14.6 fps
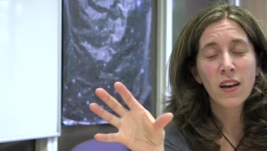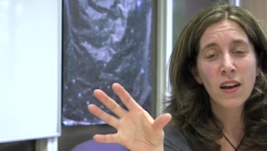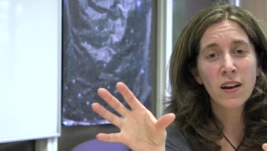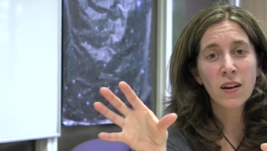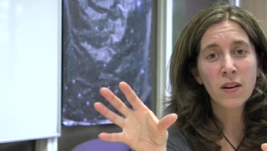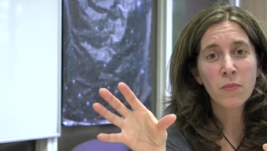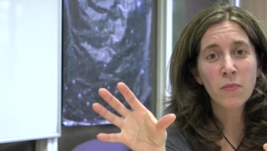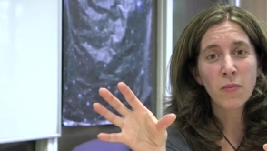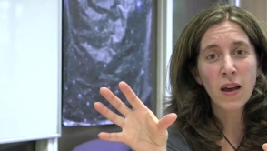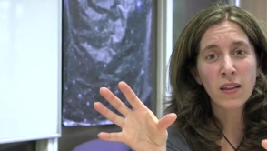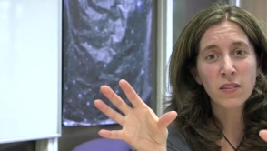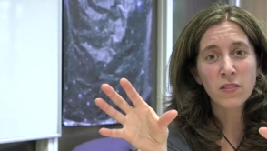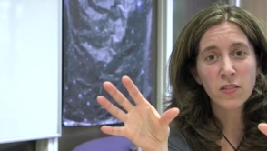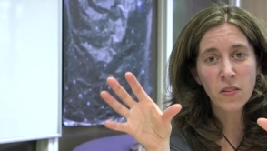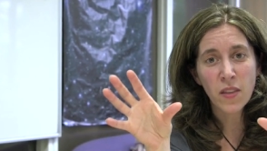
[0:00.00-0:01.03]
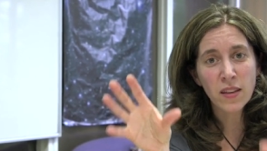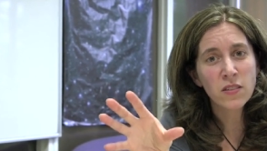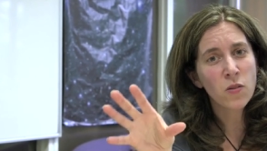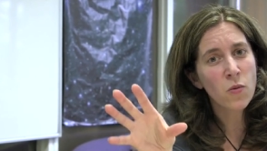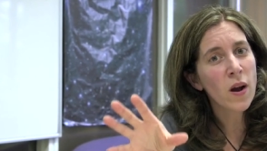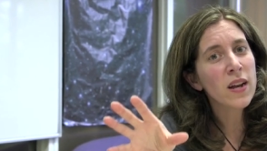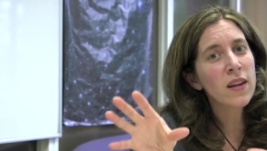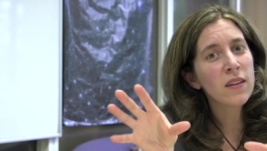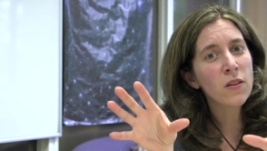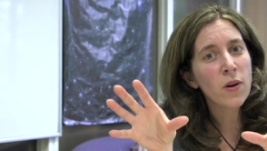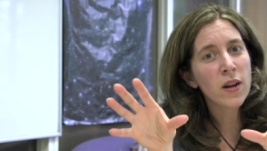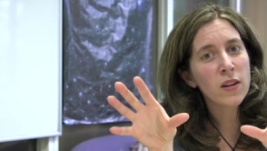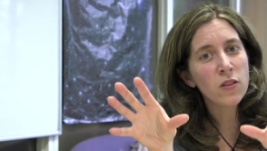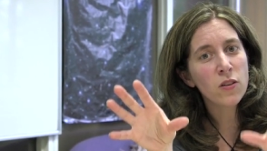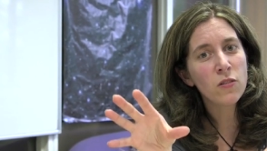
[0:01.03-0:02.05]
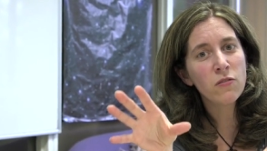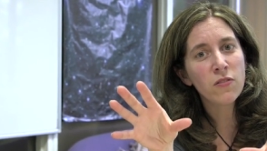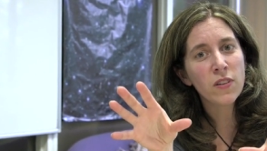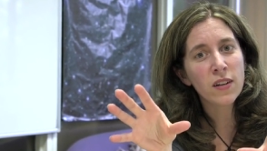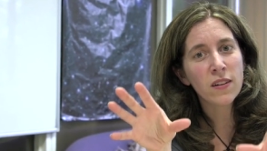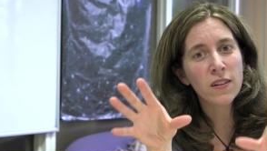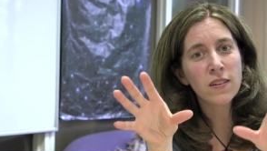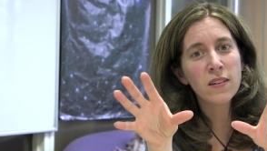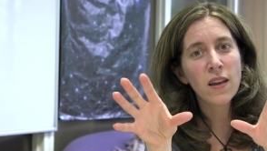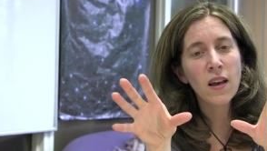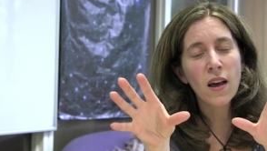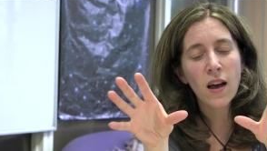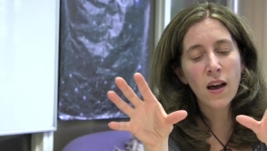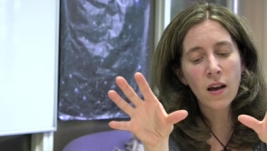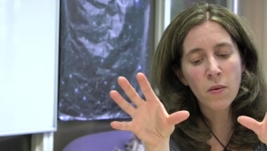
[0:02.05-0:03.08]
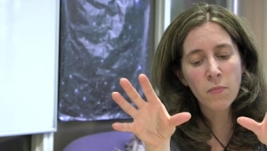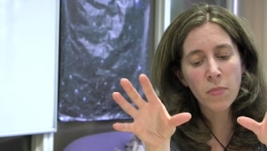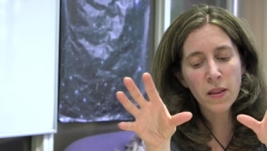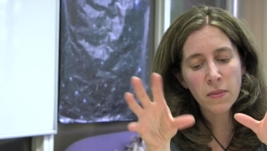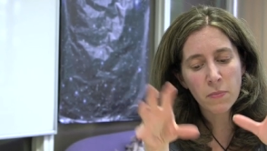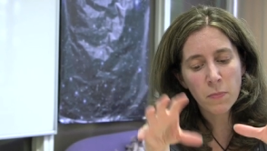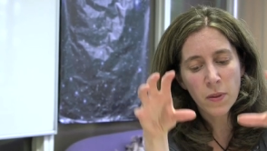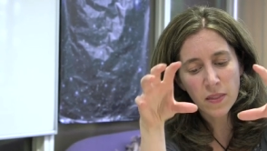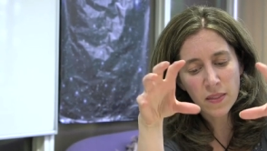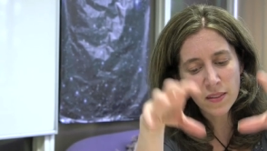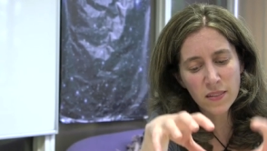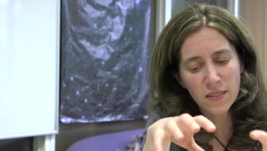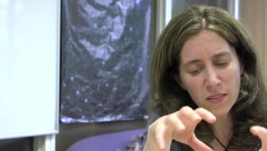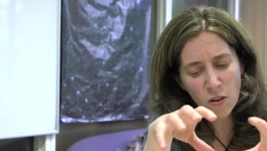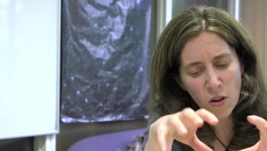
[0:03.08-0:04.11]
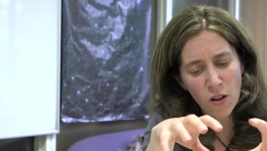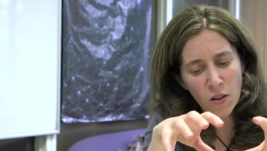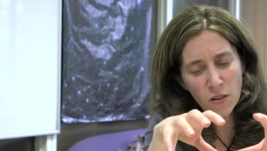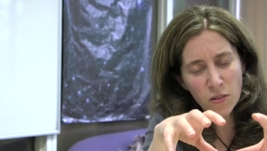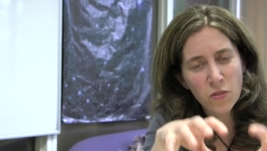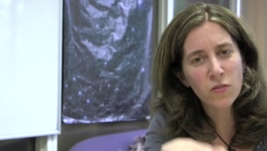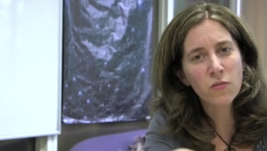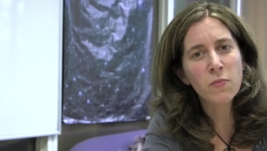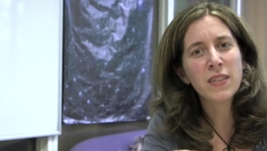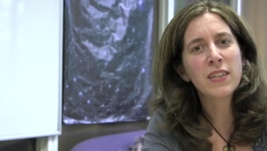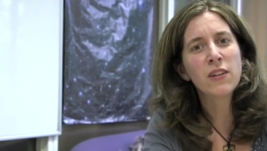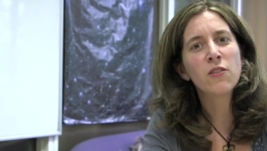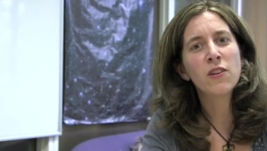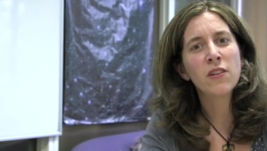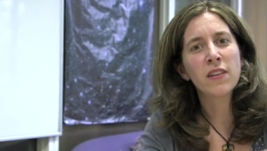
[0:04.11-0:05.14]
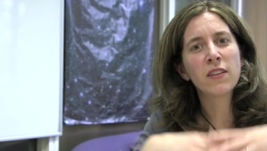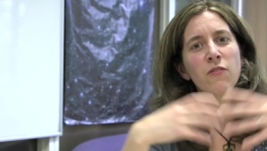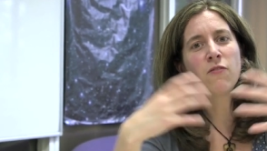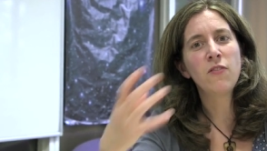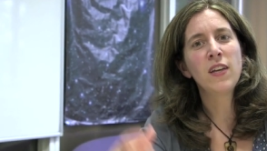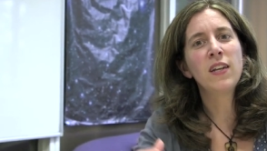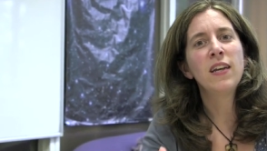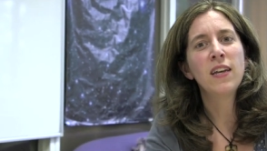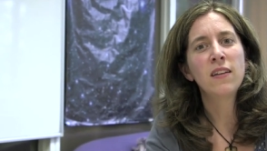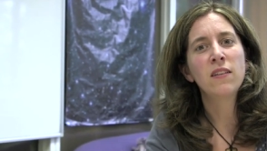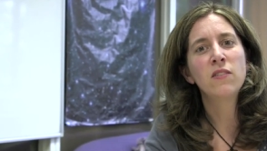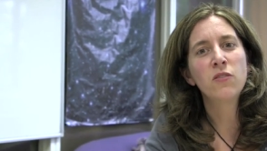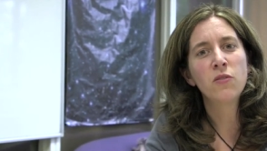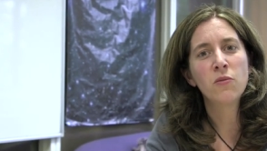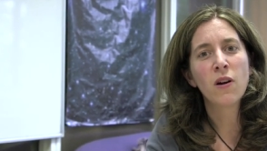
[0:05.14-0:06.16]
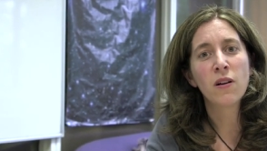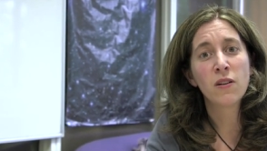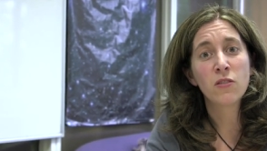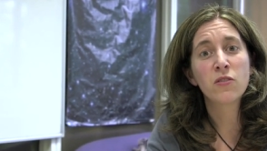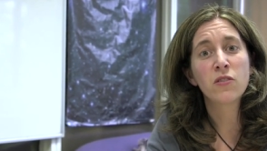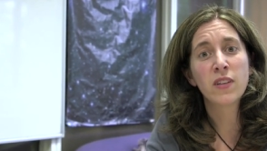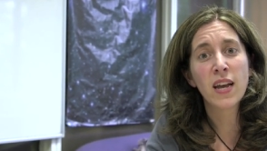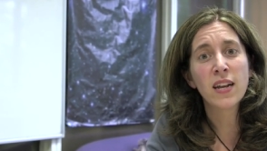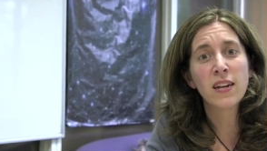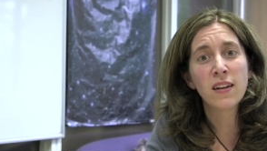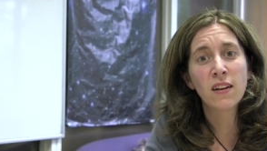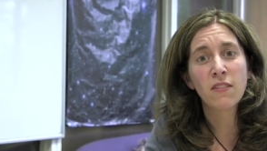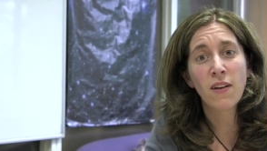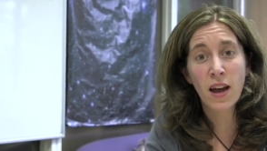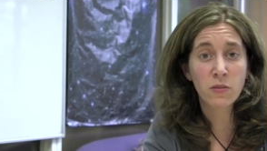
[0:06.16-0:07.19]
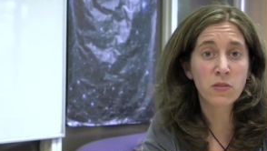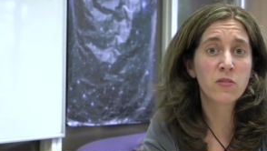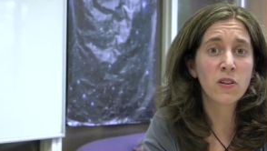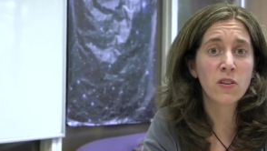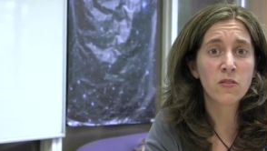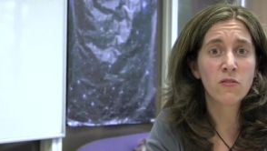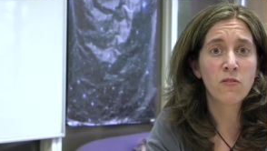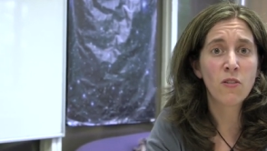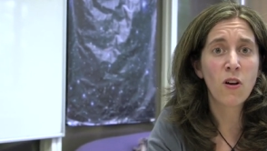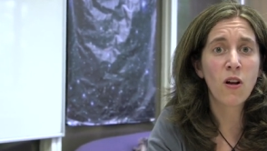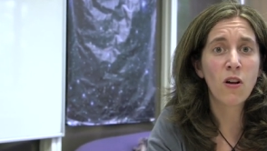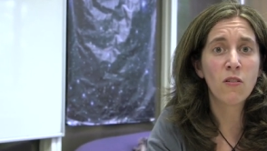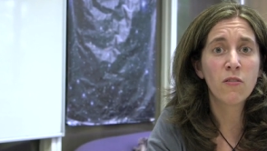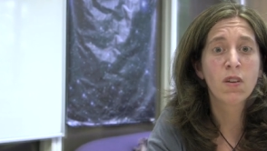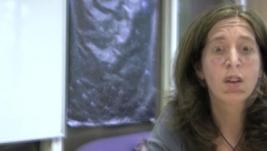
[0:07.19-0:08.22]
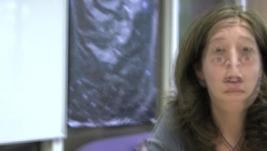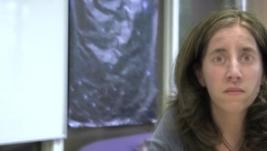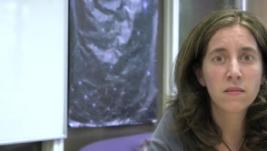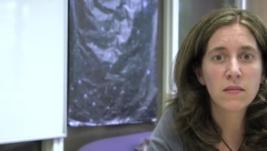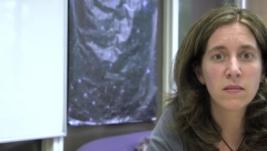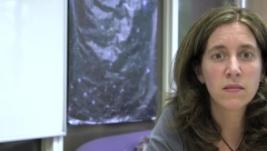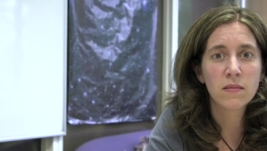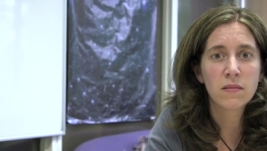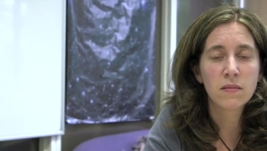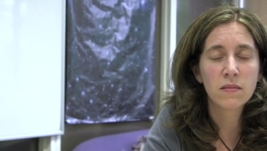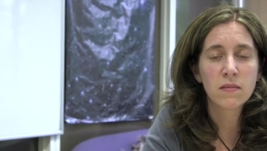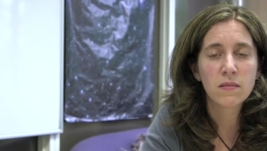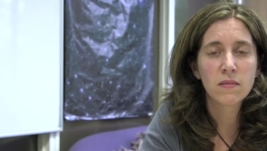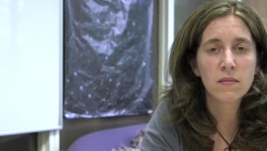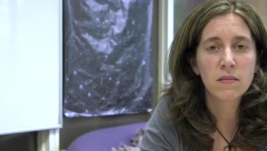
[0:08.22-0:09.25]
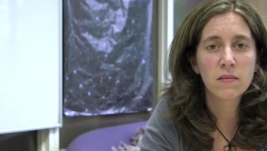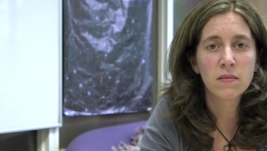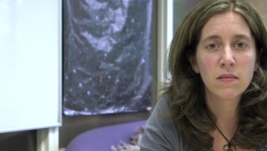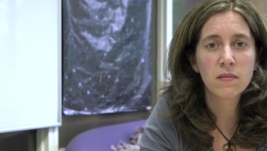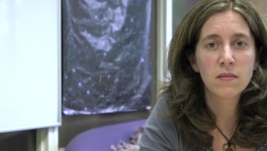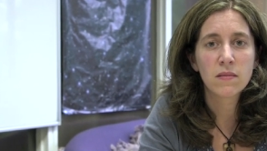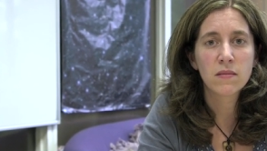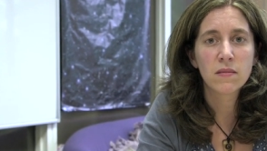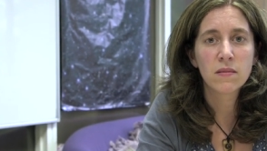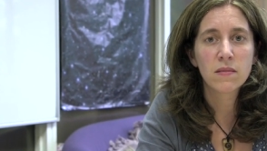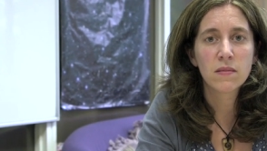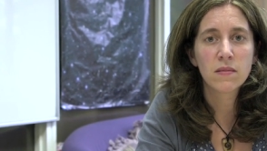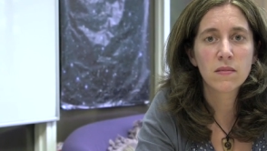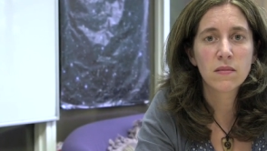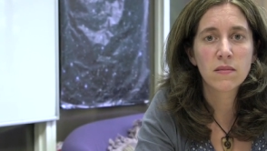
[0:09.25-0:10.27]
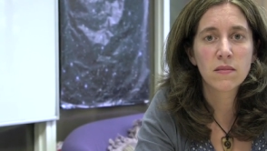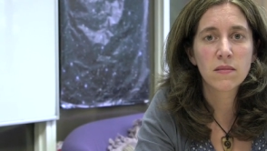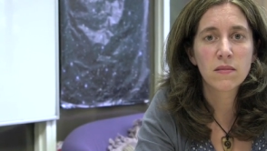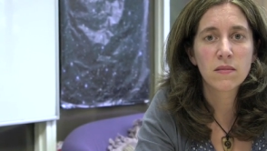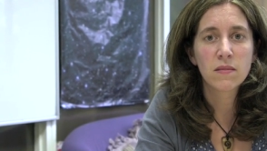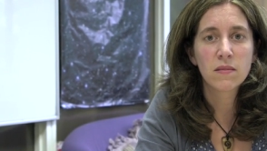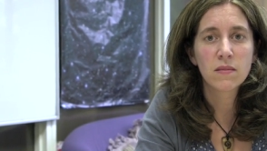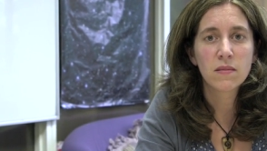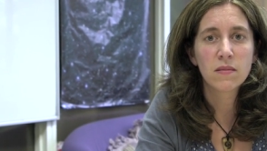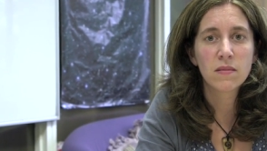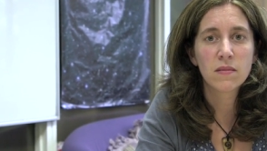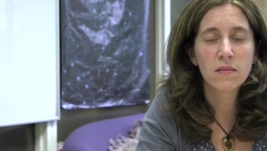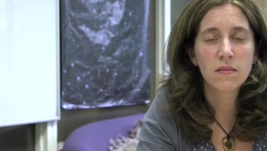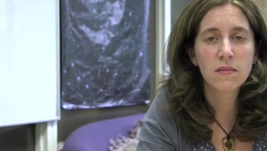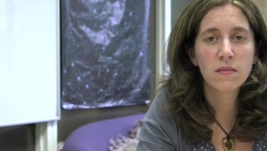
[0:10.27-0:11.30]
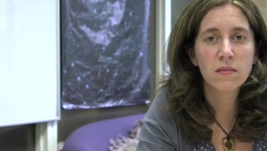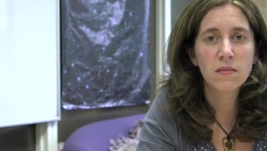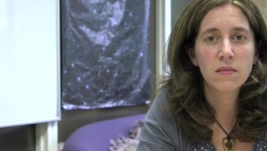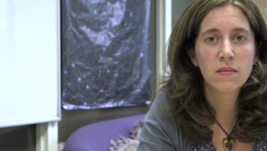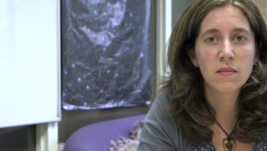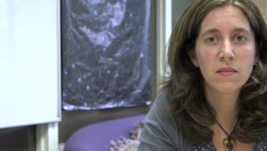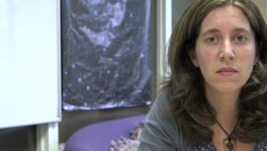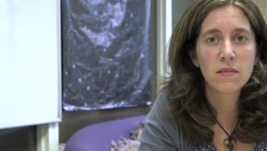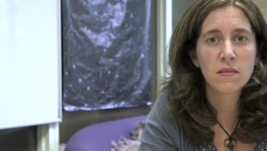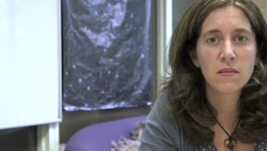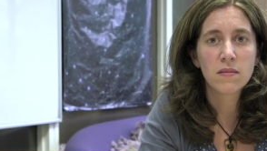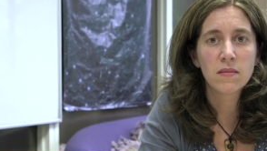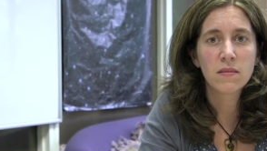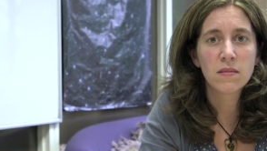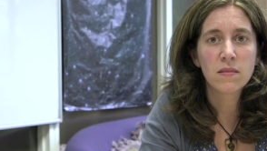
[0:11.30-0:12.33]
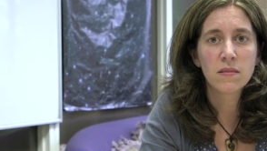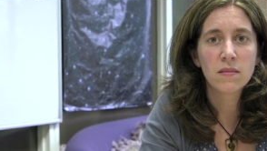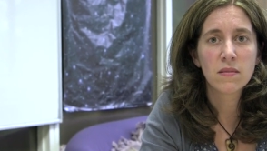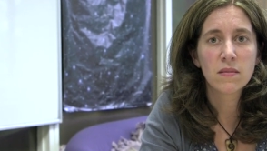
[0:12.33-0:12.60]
Um, and so that's quite a, quite a new field, um, but, but this is all sort of material that's feeding into our understanding of how stars evolve. Are astronomers not already good enough at getting the age of stars without having to use this